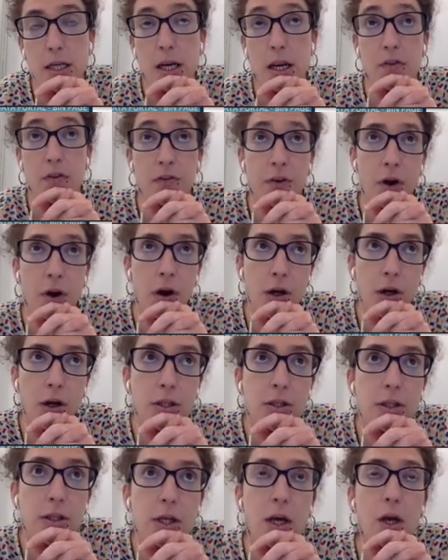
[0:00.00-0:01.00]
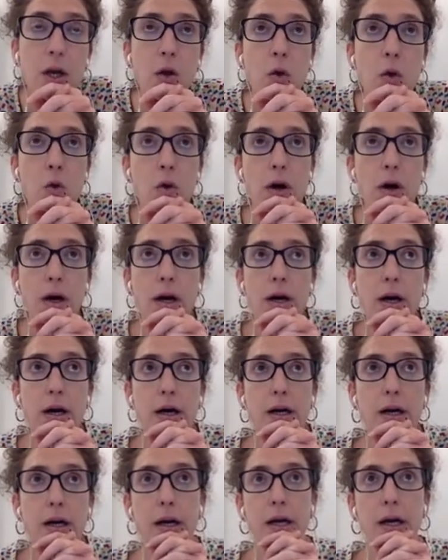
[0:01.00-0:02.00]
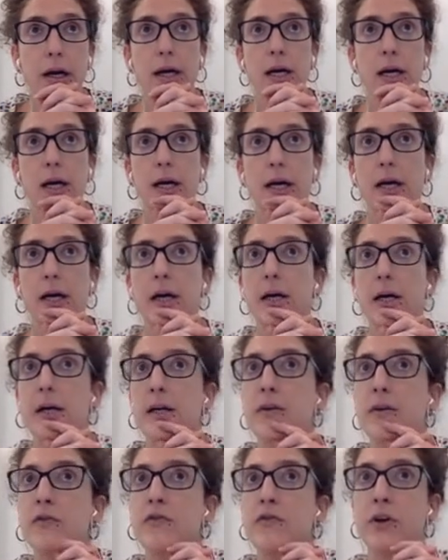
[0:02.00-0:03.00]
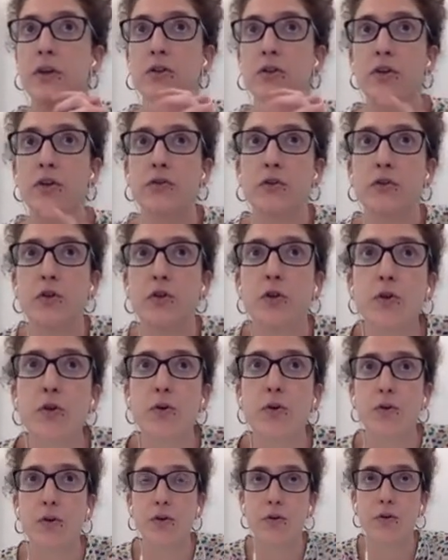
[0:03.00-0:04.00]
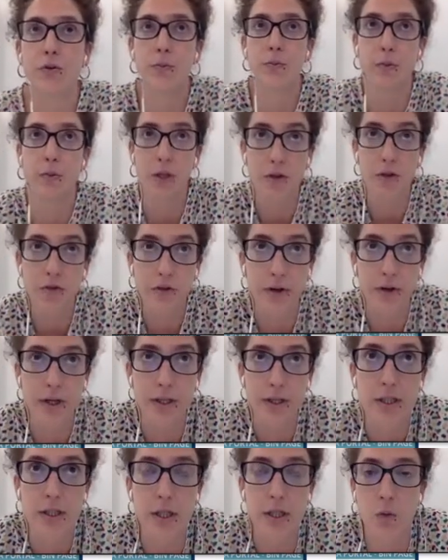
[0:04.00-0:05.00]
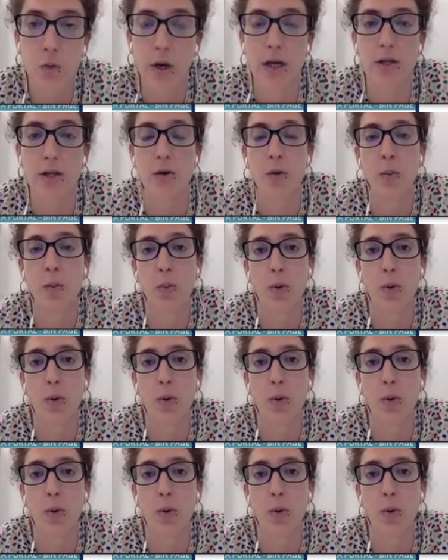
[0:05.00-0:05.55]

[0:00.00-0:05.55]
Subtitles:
If not, you are in front of 2 different situations.